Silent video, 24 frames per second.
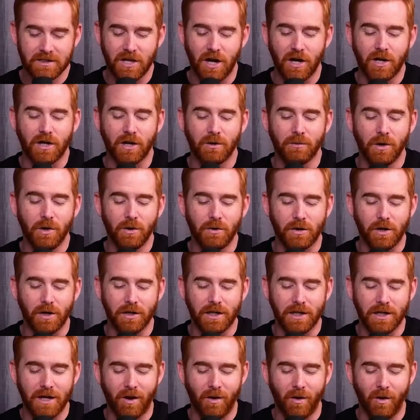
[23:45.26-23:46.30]
Dunkaroo,
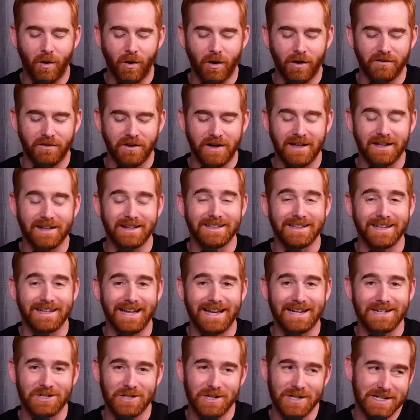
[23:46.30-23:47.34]
cookie dough, or vanilla
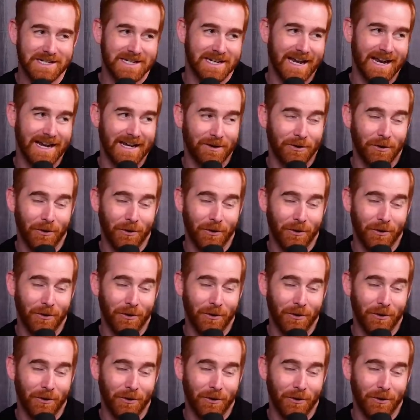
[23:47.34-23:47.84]
delight cheesecake.